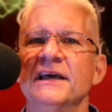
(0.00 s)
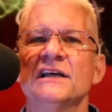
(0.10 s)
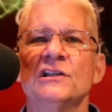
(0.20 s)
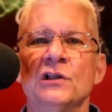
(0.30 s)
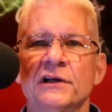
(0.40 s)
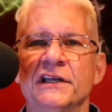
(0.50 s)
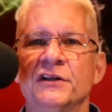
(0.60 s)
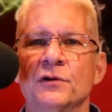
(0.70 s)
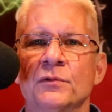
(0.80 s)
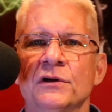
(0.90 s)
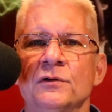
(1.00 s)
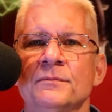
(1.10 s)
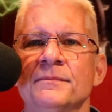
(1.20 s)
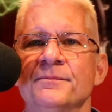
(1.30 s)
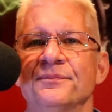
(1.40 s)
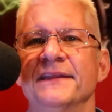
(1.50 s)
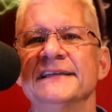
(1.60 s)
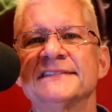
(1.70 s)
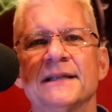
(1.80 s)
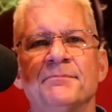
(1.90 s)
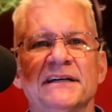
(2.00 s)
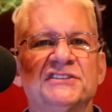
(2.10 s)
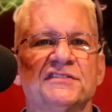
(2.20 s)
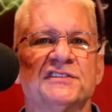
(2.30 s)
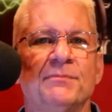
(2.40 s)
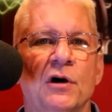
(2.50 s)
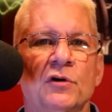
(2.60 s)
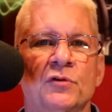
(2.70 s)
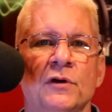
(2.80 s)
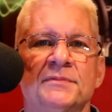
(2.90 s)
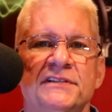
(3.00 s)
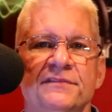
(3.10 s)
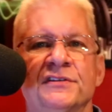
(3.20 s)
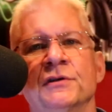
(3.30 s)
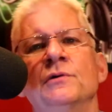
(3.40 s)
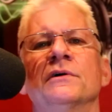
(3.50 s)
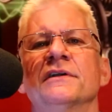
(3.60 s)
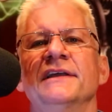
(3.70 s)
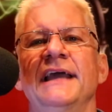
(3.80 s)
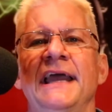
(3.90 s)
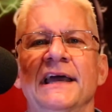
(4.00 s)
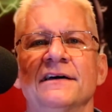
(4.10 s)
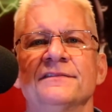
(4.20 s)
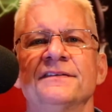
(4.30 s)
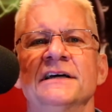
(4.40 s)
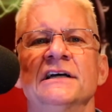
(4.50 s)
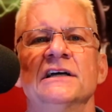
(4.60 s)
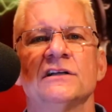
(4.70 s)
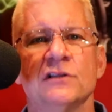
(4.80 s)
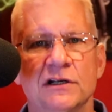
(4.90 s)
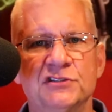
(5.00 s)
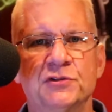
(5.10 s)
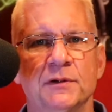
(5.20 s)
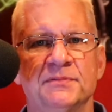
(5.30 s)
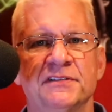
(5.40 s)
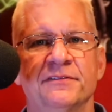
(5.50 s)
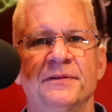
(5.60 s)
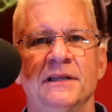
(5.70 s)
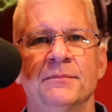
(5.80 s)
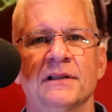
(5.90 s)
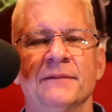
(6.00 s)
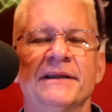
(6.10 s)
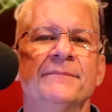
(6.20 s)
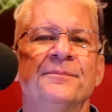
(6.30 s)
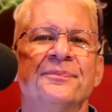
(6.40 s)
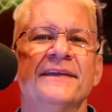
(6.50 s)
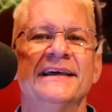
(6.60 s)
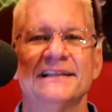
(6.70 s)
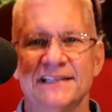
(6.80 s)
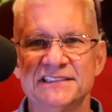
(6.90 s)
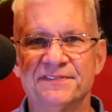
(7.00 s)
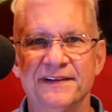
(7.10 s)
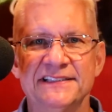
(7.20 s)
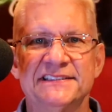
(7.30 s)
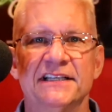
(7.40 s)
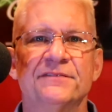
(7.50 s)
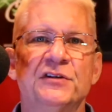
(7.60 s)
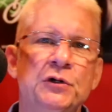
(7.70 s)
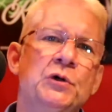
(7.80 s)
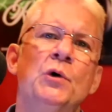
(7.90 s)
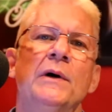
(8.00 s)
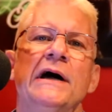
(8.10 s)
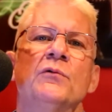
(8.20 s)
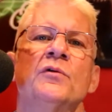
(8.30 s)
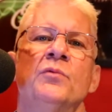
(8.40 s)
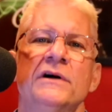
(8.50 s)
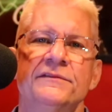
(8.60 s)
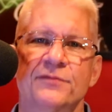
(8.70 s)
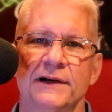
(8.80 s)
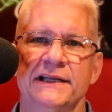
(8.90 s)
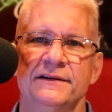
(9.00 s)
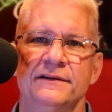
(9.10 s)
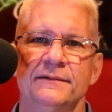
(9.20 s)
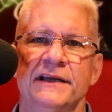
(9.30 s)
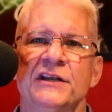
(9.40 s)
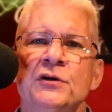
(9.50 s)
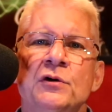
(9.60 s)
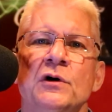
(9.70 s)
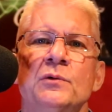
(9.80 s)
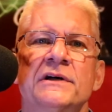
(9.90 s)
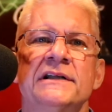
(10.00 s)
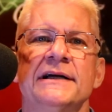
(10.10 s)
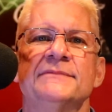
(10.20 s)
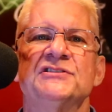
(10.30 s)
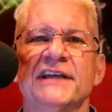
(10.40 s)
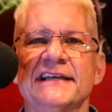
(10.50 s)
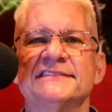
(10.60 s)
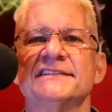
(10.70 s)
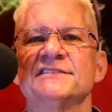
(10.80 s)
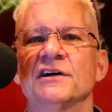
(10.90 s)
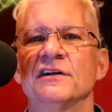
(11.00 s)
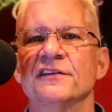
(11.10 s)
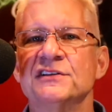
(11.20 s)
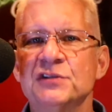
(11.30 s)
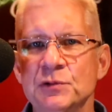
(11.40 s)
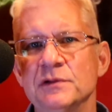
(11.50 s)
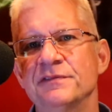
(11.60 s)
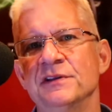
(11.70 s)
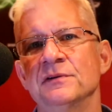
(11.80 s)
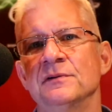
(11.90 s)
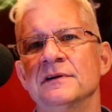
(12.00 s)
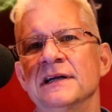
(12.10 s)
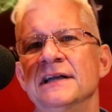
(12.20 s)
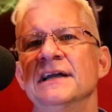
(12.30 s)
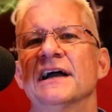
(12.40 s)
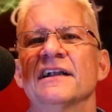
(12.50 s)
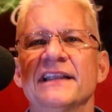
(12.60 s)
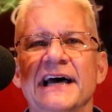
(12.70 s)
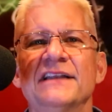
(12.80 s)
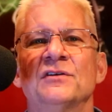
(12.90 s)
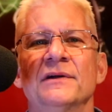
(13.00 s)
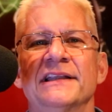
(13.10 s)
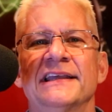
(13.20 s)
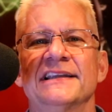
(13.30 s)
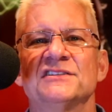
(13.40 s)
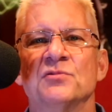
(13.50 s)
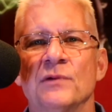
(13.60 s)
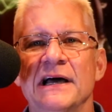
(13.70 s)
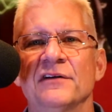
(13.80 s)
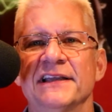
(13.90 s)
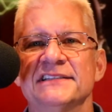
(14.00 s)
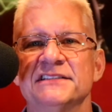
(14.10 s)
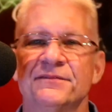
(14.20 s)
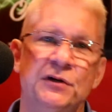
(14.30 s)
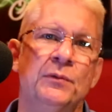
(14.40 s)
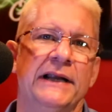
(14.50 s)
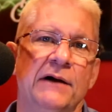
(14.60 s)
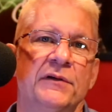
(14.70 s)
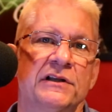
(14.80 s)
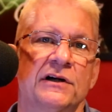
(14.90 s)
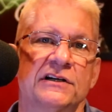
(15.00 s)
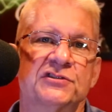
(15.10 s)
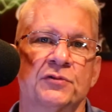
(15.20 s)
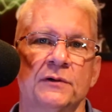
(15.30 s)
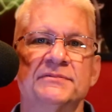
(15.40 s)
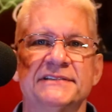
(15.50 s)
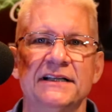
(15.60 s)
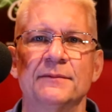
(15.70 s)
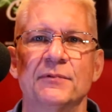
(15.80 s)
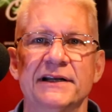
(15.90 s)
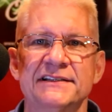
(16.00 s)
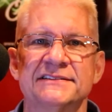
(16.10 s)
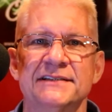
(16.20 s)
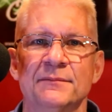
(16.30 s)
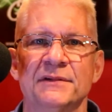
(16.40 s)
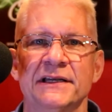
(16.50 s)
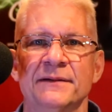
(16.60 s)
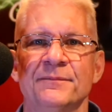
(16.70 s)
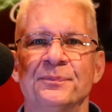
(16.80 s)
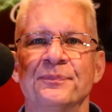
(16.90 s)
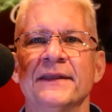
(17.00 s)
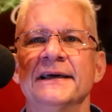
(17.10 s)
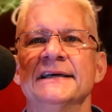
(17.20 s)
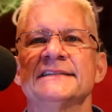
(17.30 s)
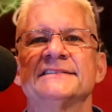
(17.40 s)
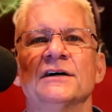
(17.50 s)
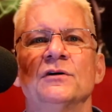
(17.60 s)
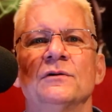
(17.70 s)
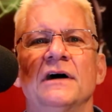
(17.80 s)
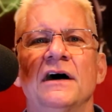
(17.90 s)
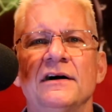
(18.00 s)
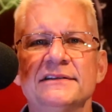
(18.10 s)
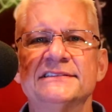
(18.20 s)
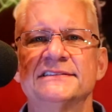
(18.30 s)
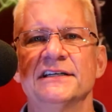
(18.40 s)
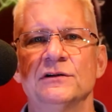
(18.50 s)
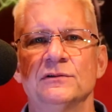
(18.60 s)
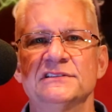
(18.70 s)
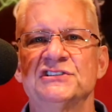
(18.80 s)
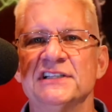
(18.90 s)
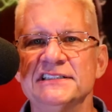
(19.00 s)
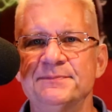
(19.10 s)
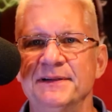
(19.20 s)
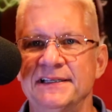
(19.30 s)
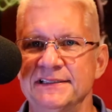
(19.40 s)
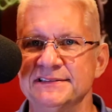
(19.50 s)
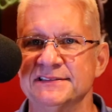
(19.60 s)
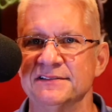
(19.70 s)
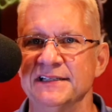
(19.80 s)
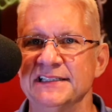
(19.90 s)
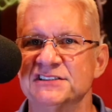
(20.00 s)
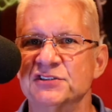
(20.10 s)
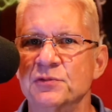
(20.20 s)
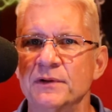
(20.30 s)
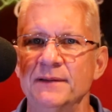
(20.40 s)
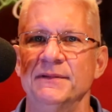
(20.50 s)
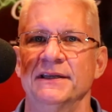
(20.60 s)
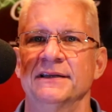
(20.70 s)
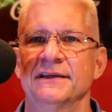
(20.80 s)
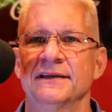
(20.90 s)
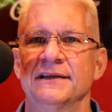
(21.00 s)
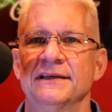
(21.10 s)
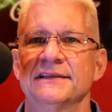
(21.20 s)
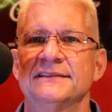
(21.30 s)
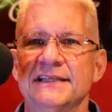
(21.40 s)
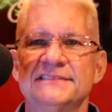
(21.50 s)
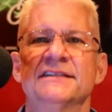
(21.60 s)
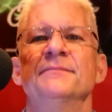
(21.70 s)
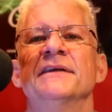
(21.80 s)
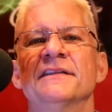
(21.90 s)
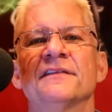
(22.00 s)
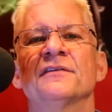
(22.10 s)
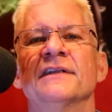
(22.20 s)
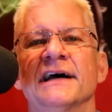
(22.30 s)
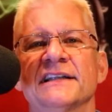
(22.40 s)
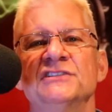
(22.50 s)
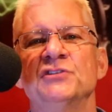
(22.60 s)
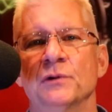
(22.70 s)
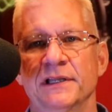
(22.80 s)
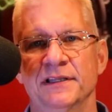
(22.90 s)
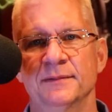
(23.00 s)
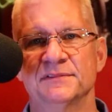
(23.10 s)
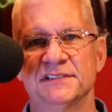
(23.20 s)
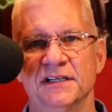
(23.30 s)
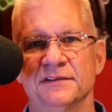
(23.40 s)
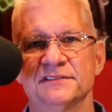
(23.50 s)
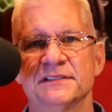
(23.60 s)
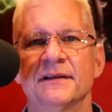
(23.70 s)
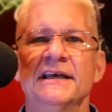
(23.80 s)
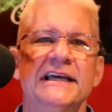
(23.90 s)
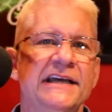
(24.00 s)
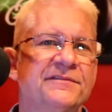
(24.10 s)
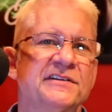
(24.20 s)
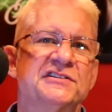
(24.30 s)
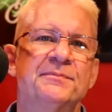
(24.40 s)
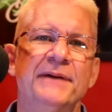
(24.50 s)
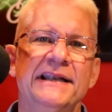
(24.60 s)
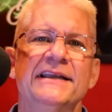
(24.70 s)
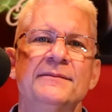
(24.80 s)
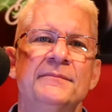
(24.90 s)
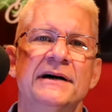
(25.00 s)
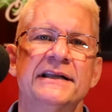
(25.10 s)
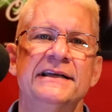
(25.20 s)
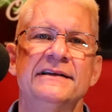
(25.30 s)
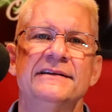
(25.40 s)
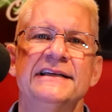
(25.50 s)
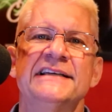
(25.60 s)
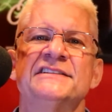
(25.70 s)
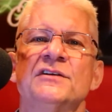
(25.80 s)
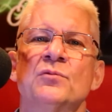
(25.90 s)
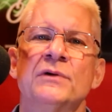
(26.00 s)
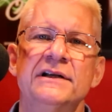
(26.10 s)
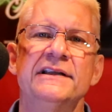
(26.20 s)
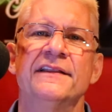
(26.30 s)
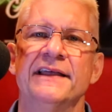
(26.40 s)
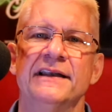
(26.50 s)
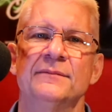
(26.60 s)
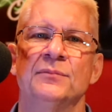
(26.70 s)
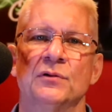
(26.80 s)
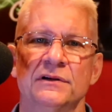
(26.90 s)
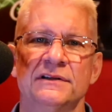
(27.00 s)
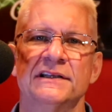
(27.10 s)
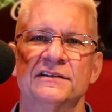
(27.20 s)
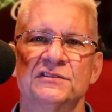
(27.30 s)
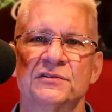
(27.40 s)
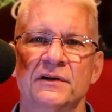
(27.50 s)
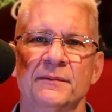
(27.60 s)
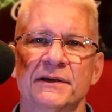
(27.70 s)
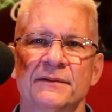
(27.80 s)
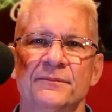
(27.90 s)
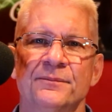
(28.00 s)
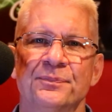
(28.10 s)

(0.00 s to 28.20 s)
Look at your room. Is it a bunch of small groups of two, or do you have large groups of people? I mean, let's face it, if you go out with one friend and you go to a club, chances are the two of you are not going to get as rowdy as if you went out with a large group celebrating something. So also, just because they're not screaming doesn't mean that they're not enjoying themselves. If they're spending money, is it really that important that they're screaming?